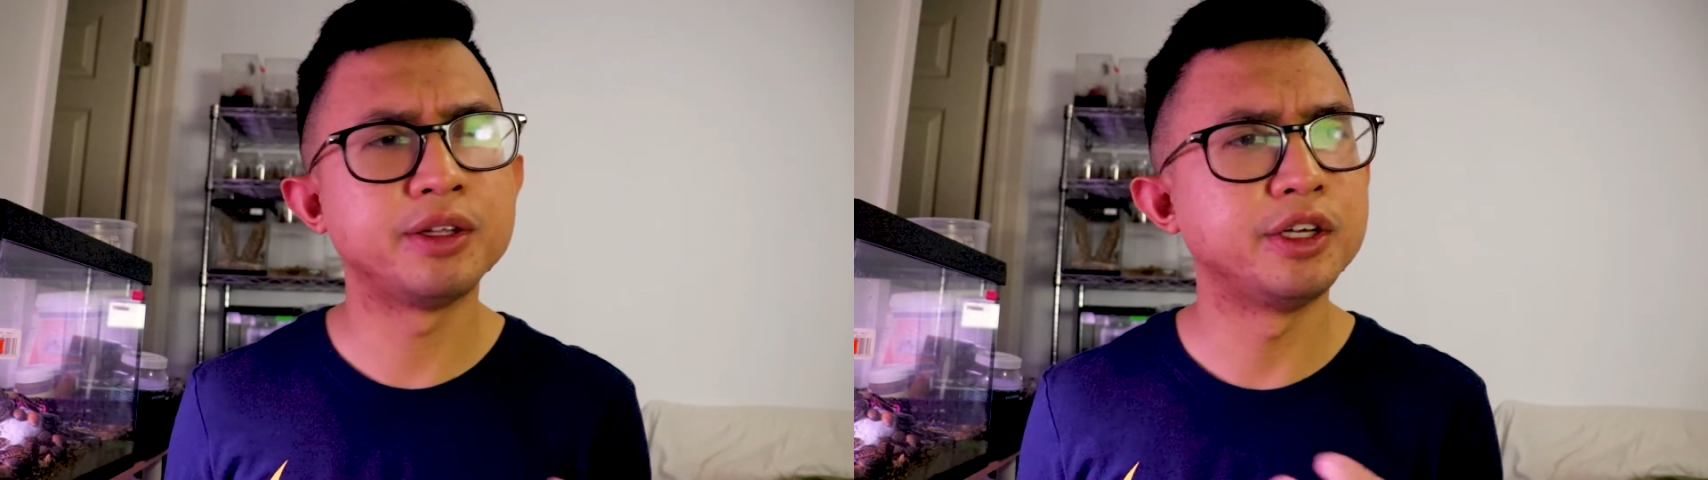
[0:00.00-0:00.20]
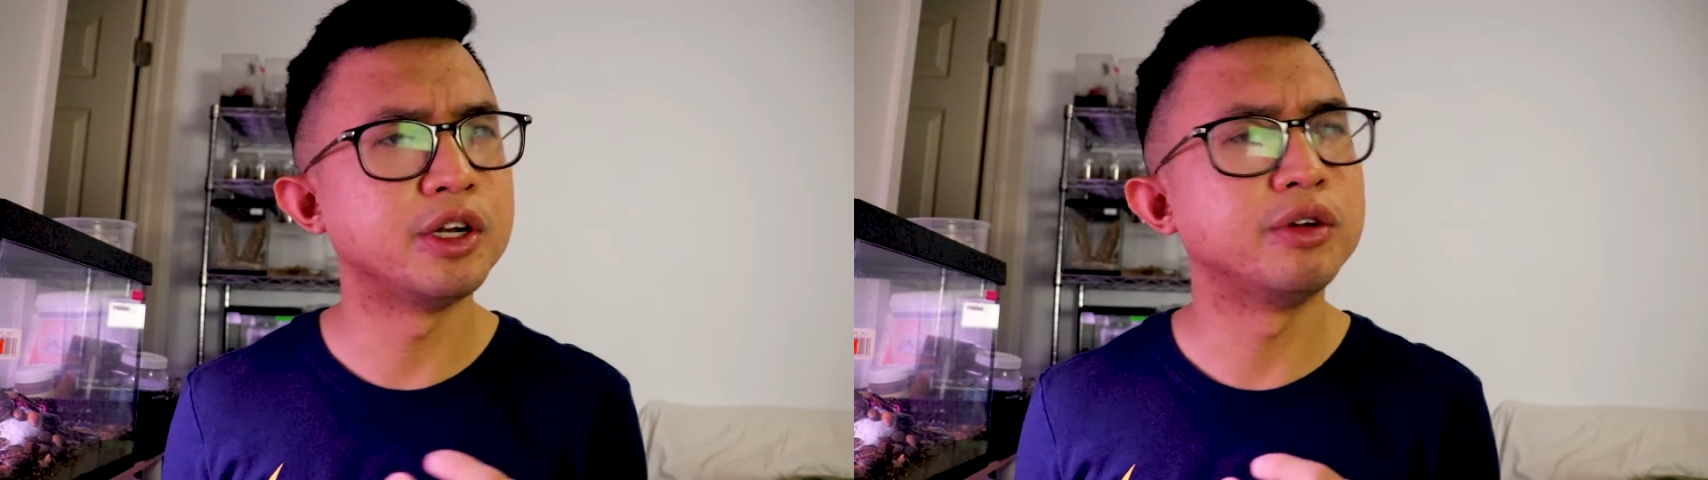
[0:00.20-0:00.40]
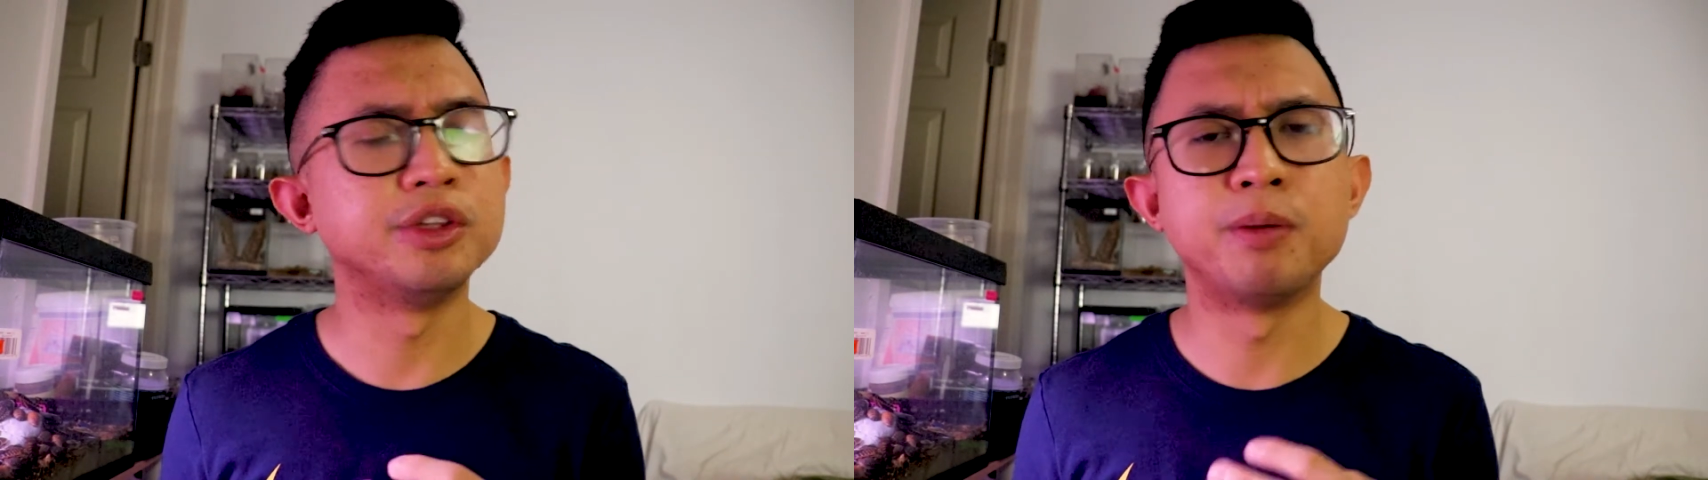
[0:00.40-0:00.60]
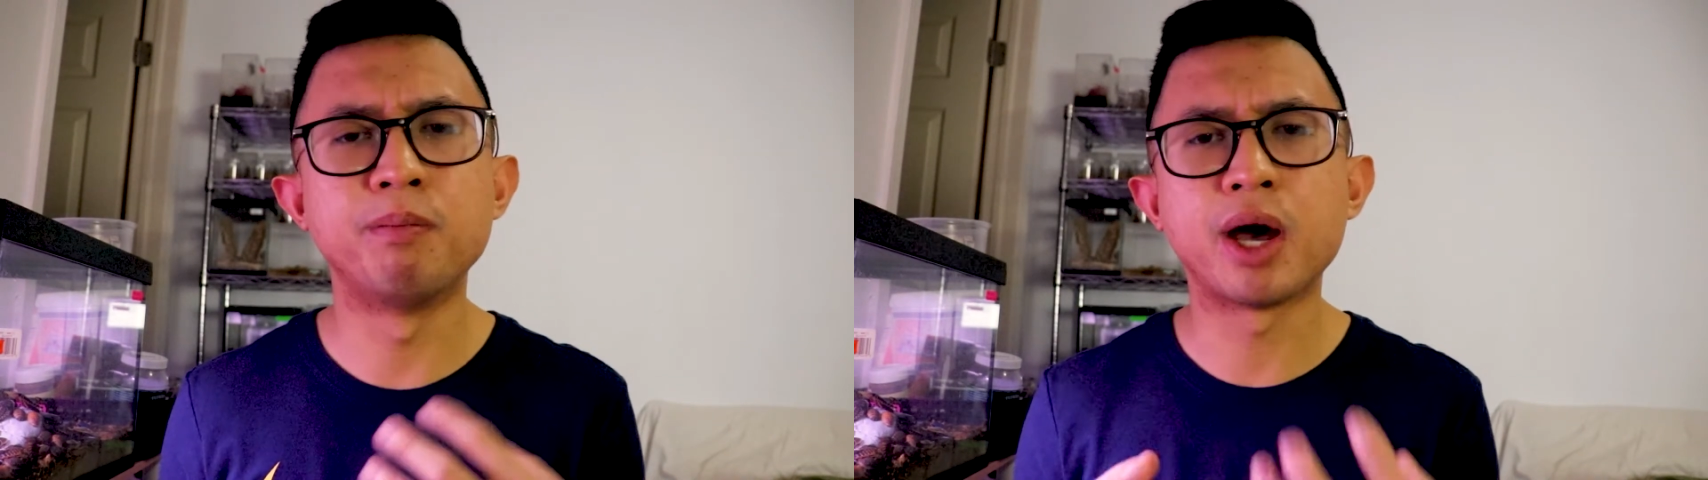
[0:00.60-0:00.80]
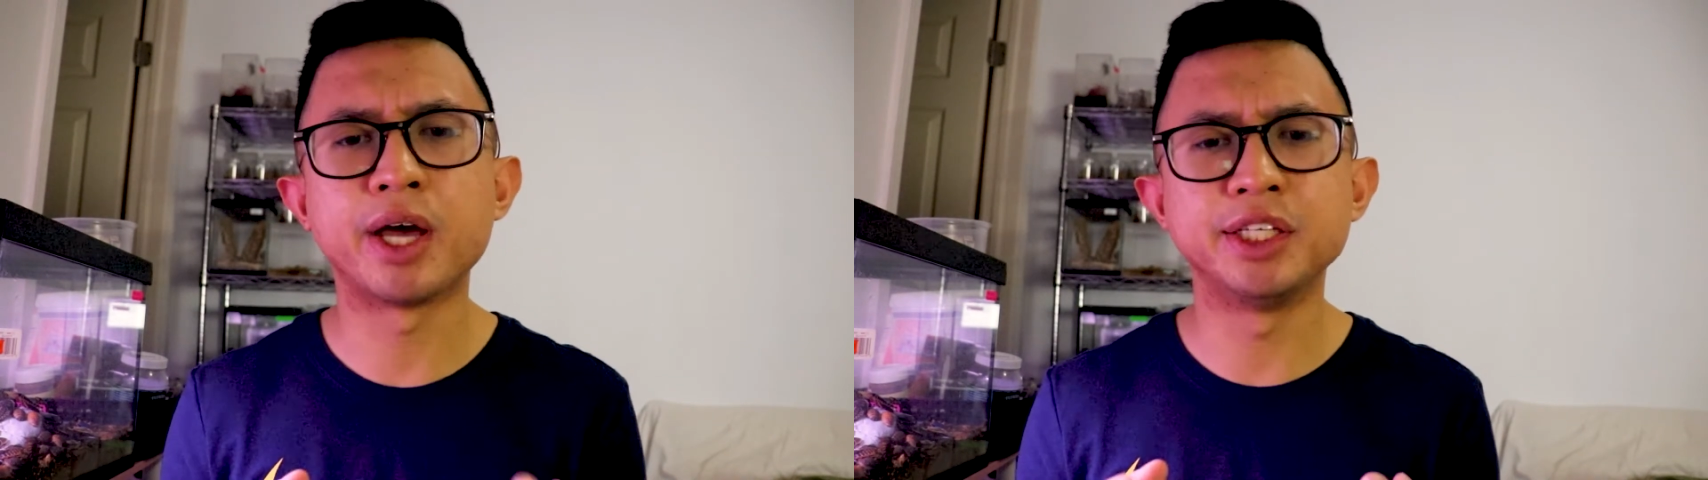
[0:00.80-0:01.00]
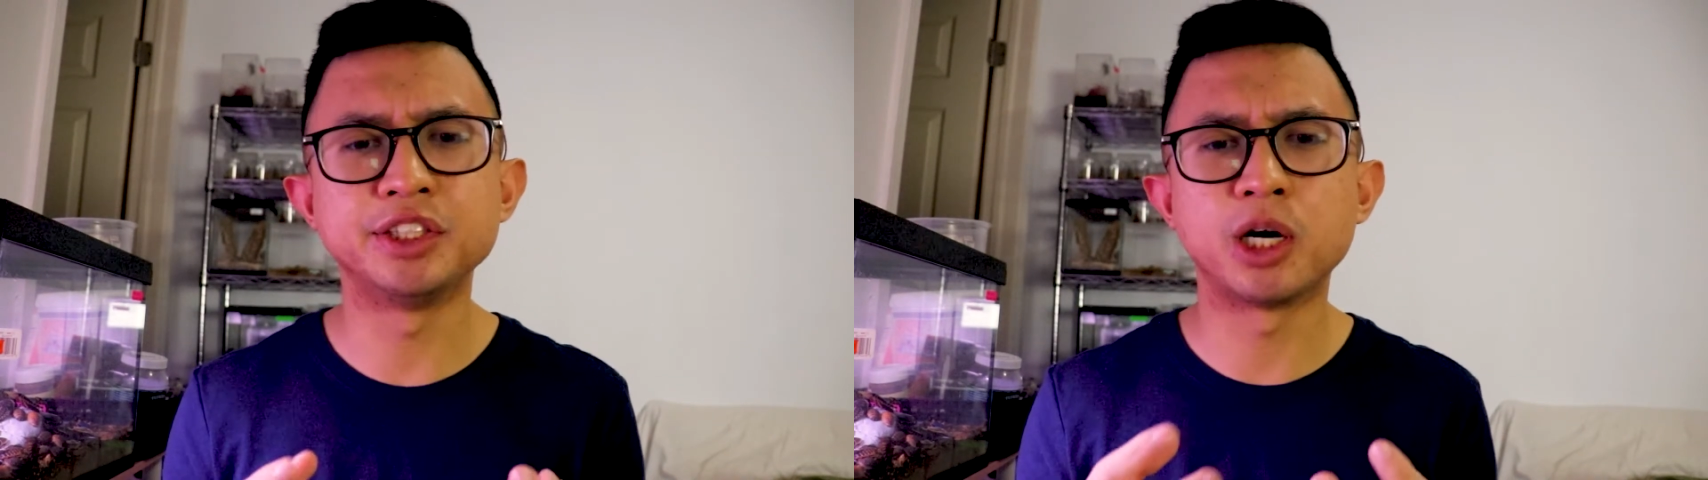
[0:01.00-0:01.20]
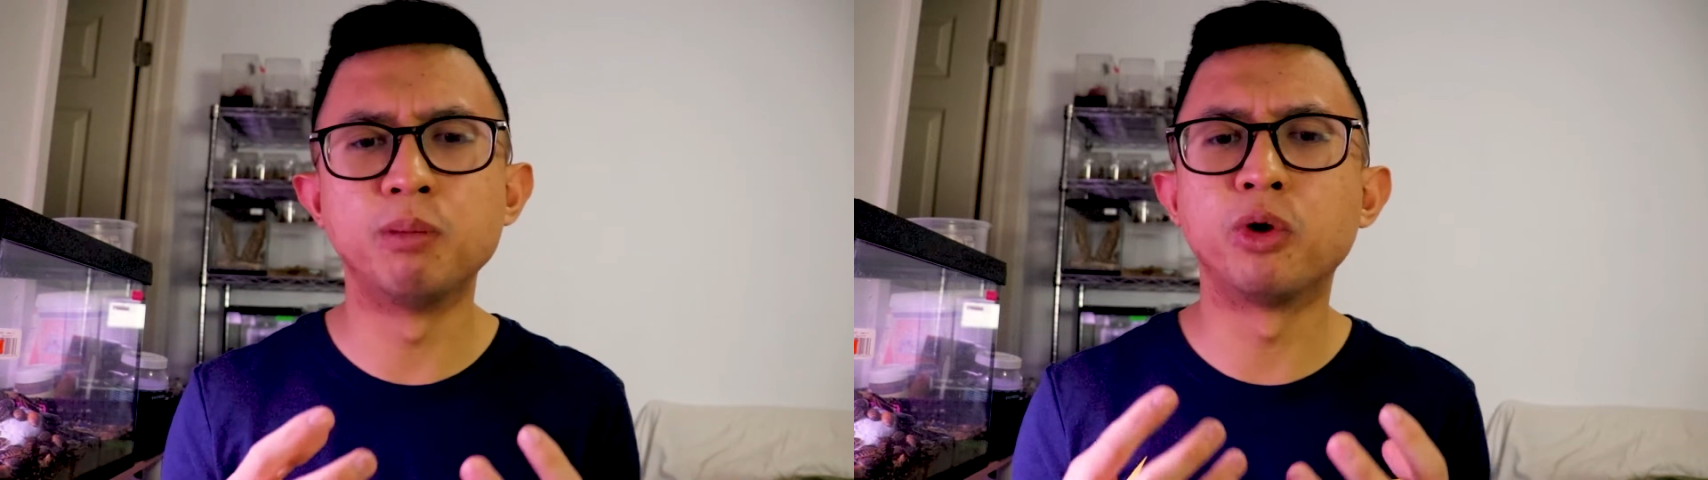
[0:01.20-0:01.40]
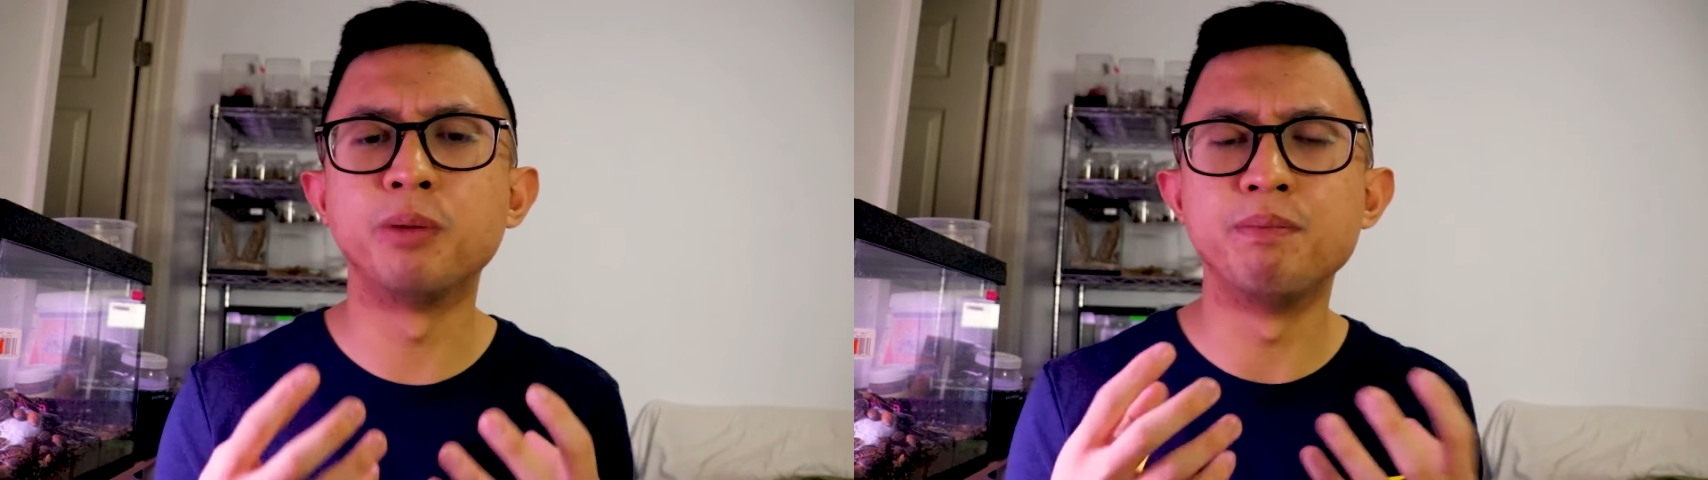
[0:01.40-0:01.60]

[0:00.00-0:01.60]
their bodies are more